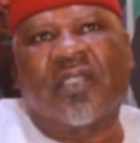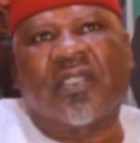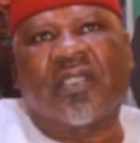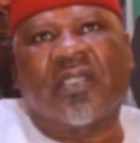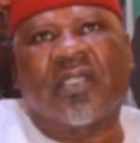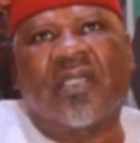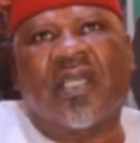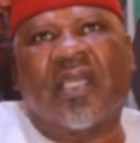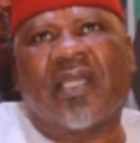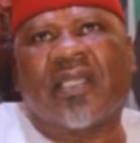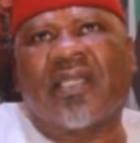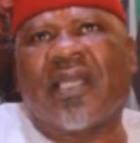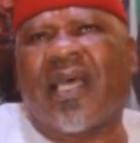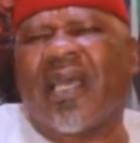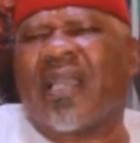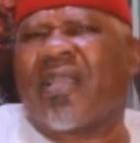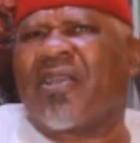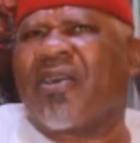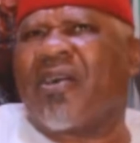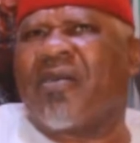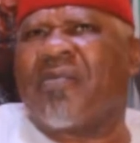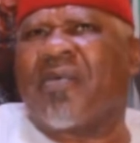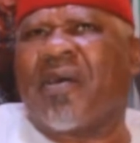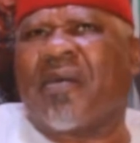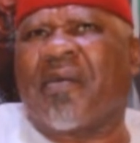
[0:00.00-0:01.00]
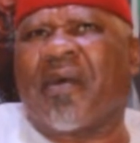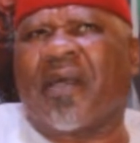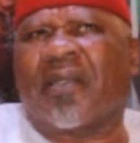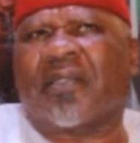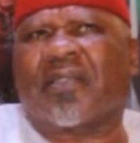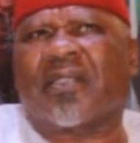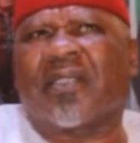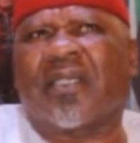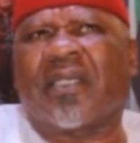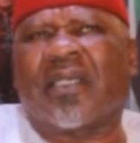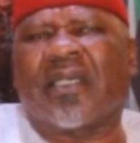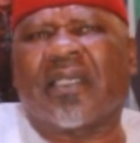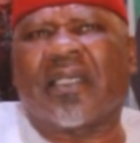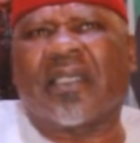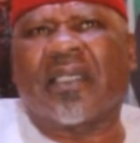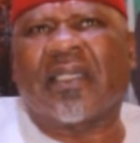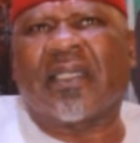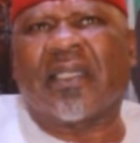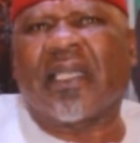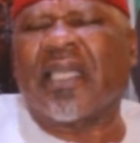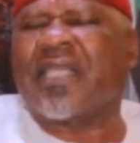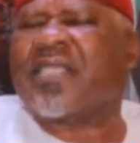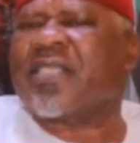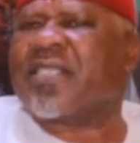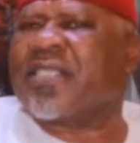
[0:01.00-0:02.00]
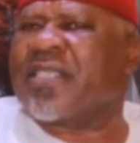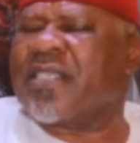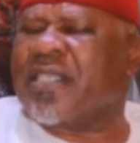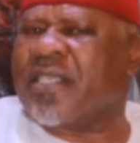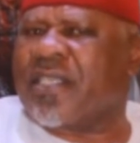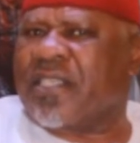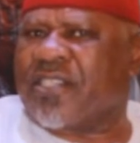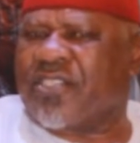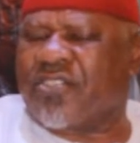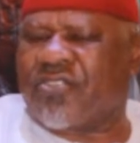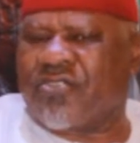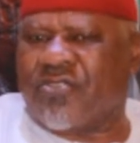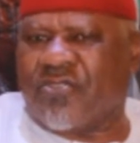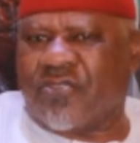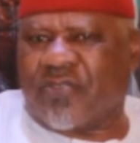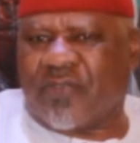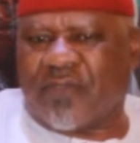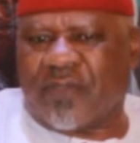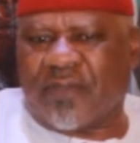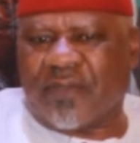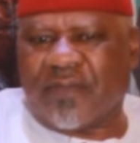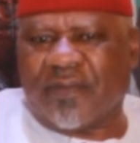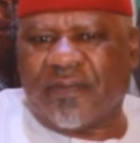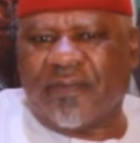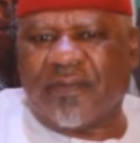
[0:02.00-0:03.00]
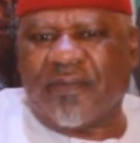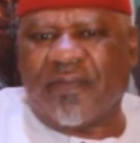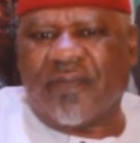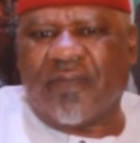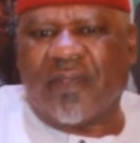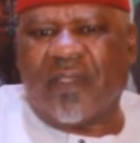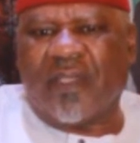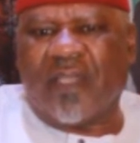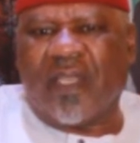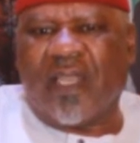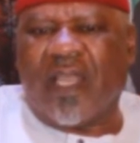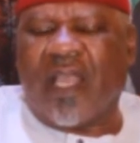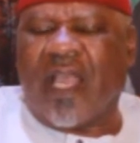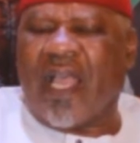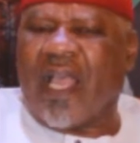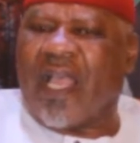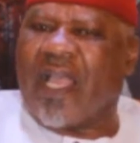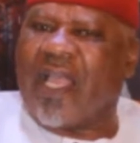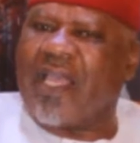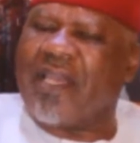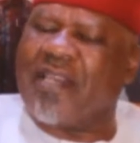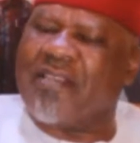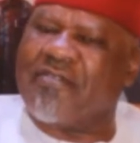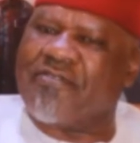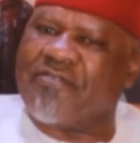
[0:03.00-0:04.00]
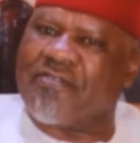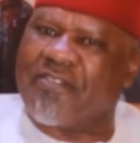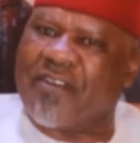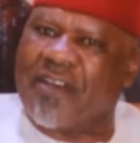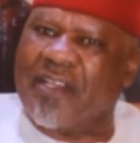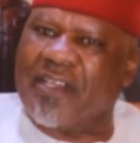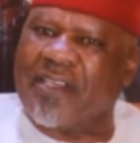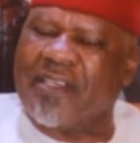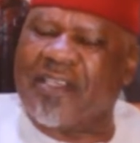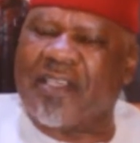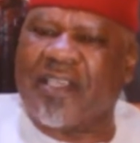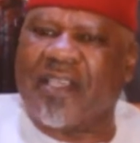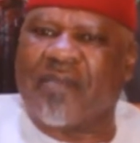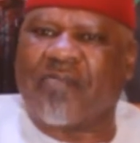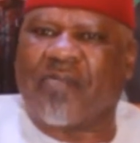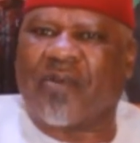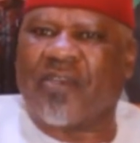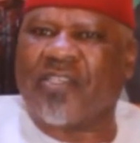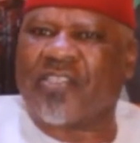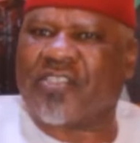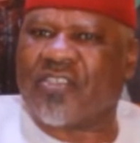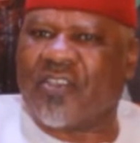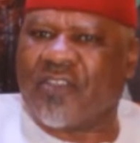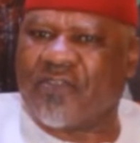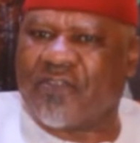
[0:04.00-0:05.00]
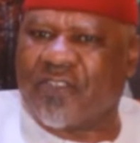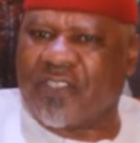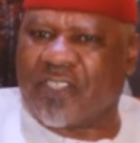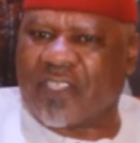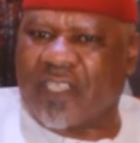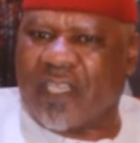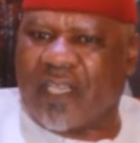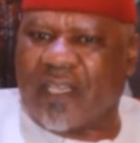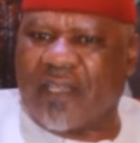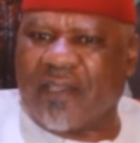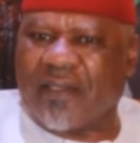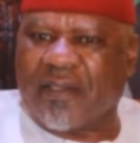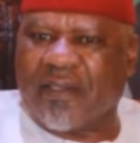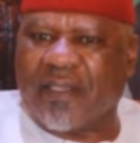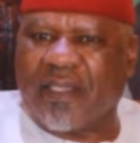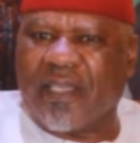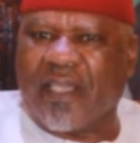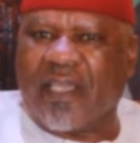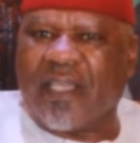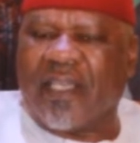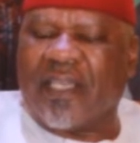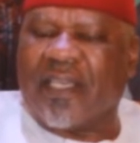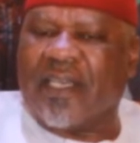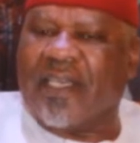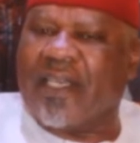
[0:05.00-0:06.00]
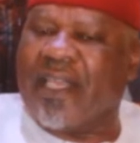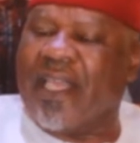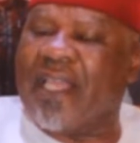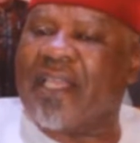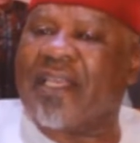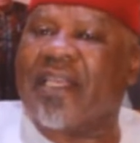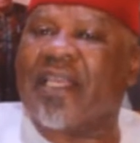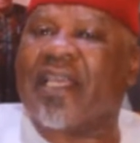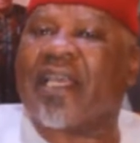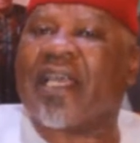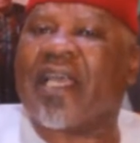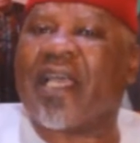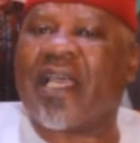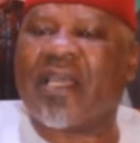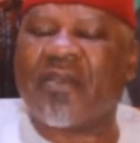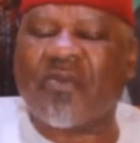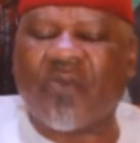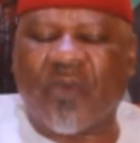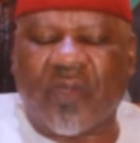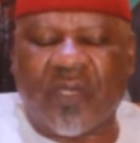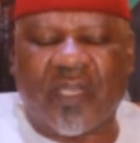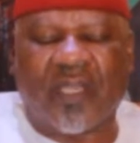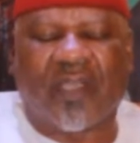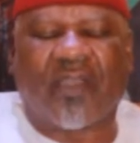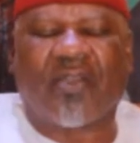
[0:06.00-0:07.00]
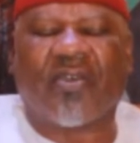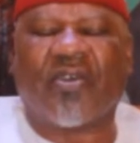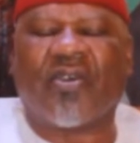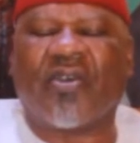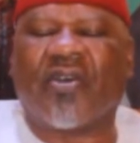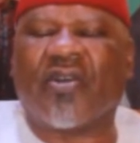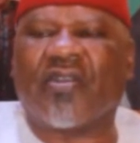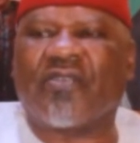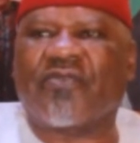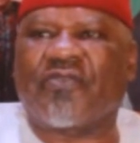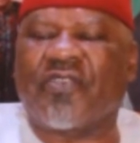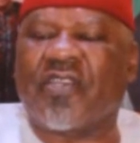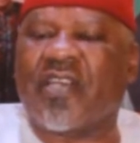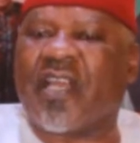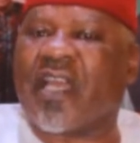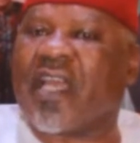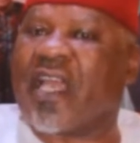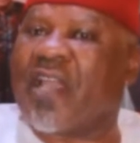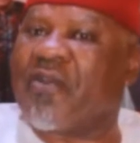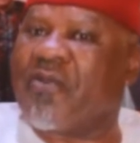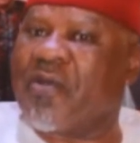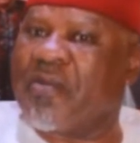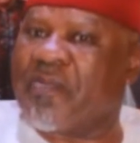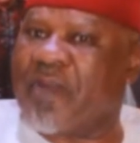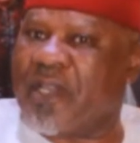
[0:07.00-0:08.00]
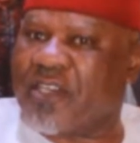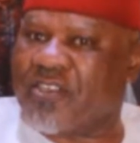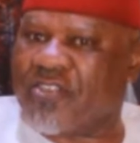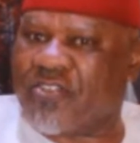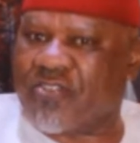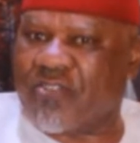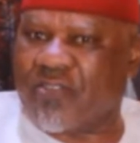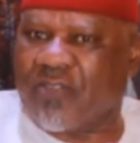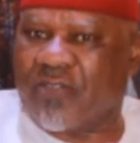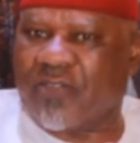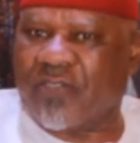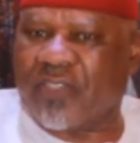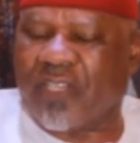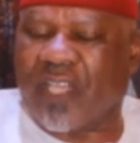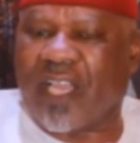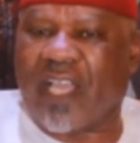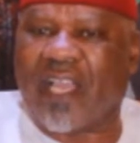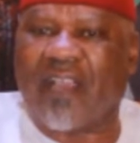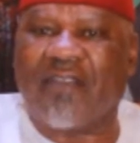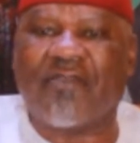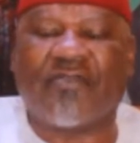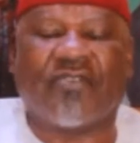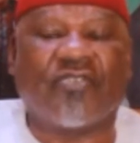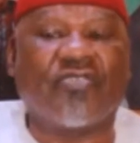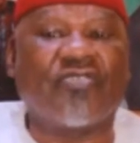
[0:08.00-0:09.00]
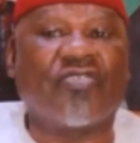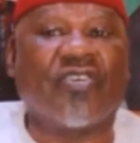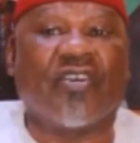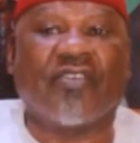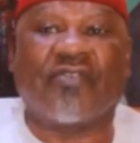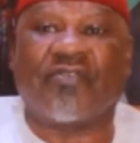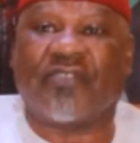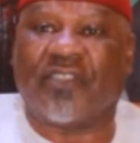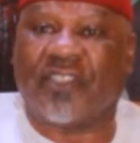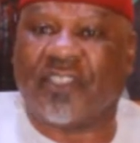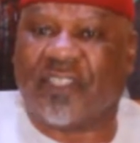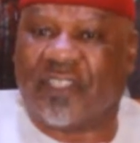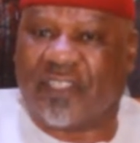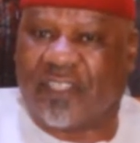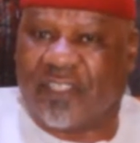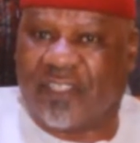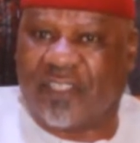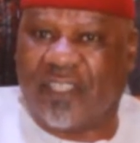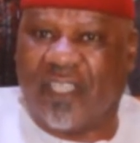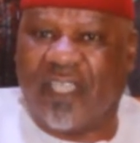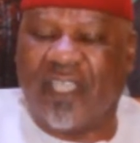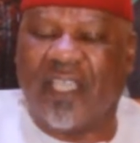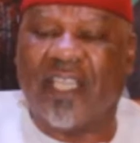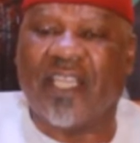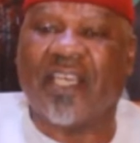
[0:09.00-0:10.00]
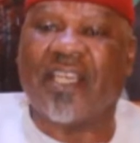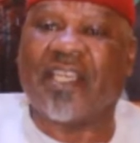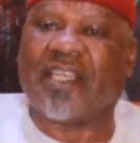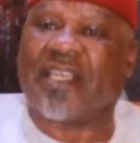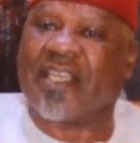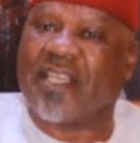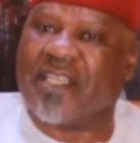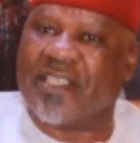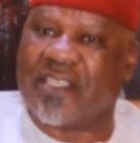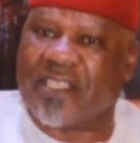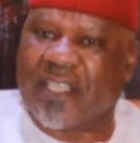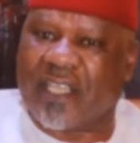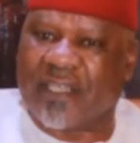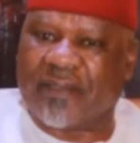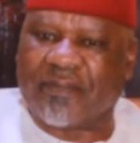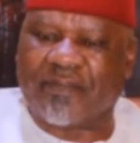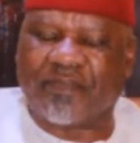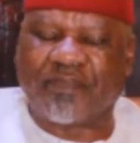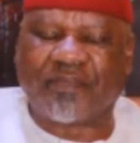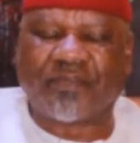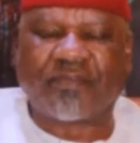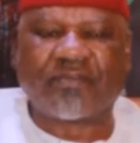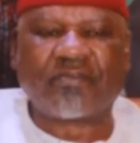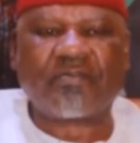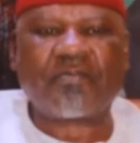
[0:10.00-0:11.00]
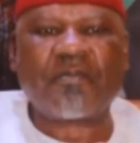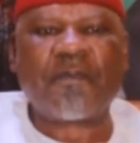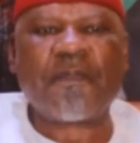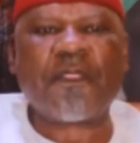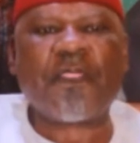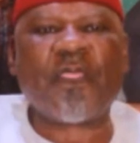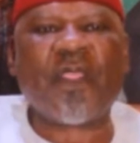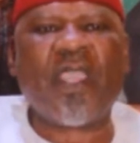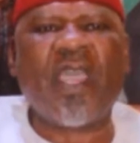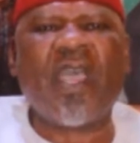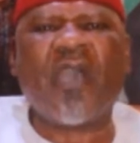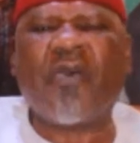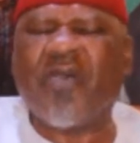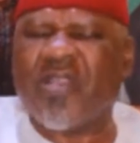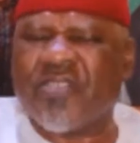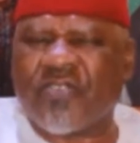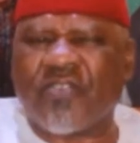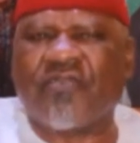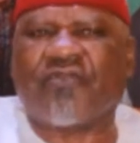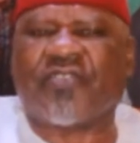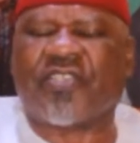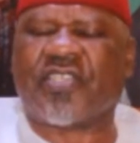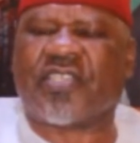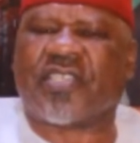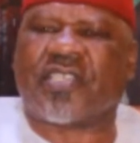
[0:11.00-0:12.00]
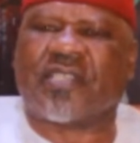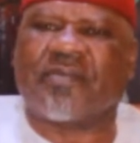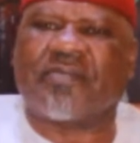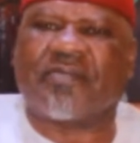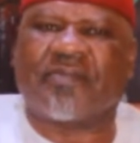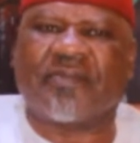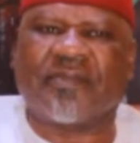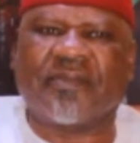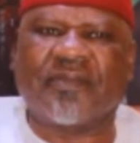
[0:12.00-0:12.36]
Then that come about 1982. I had a friend, a police officer. Then they had what they call Federal Highway Patrol. They have good office in Ikeja. I went to visit him.